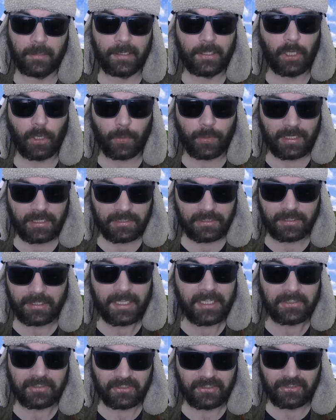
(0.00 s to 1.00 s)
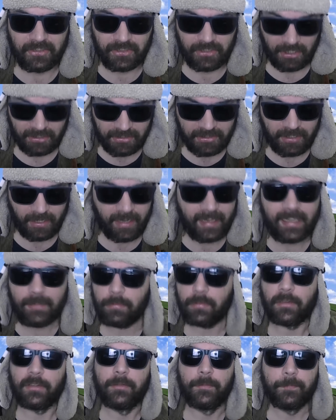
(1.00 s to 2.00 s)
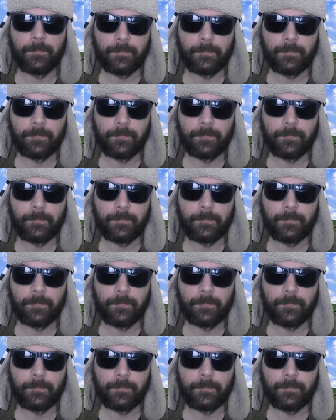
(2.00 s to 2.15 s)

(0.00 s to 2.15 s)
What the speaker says: No, it isn't. It's just a label.